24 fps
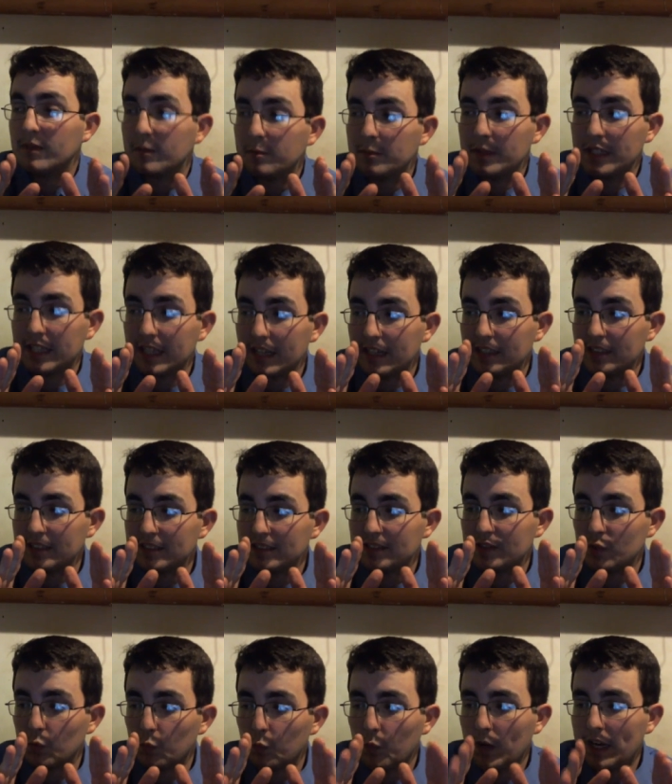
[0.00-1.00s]
because
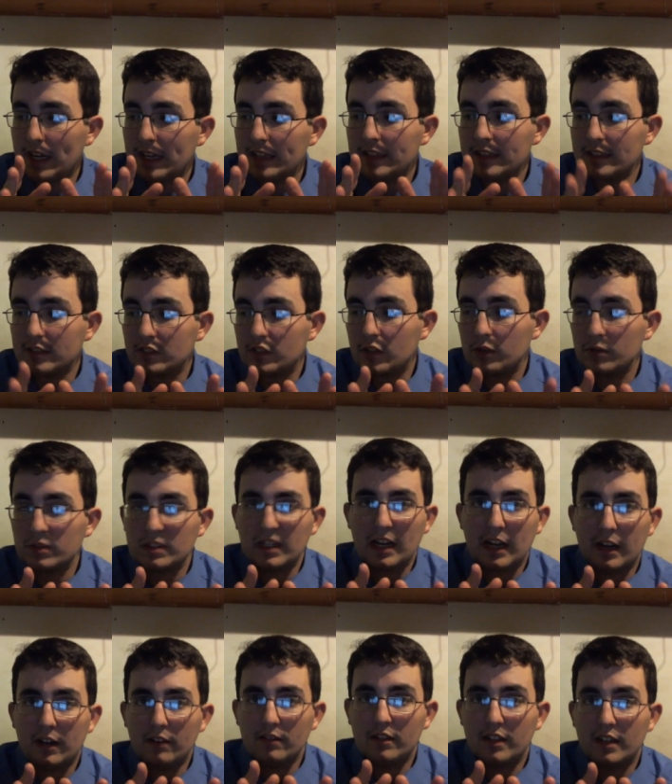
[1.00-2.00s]
the way this goes
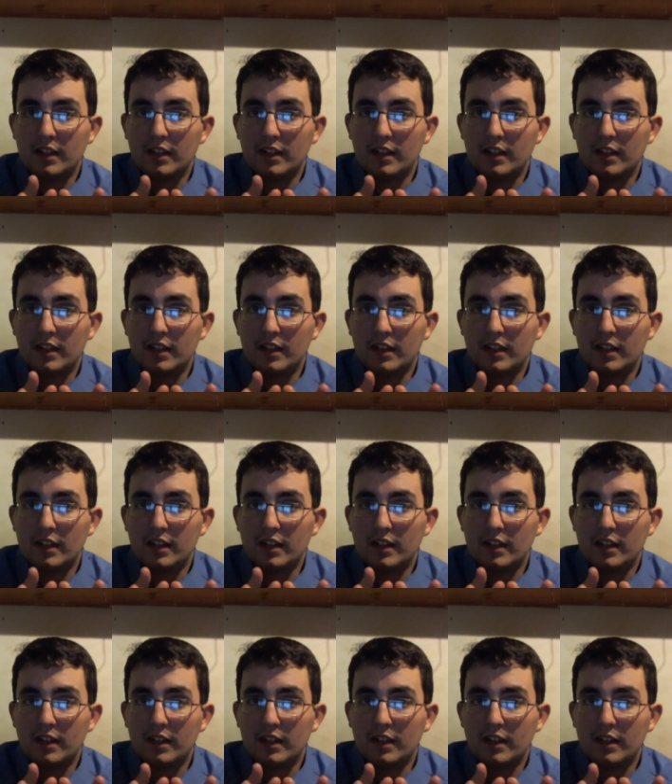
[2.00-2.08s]
down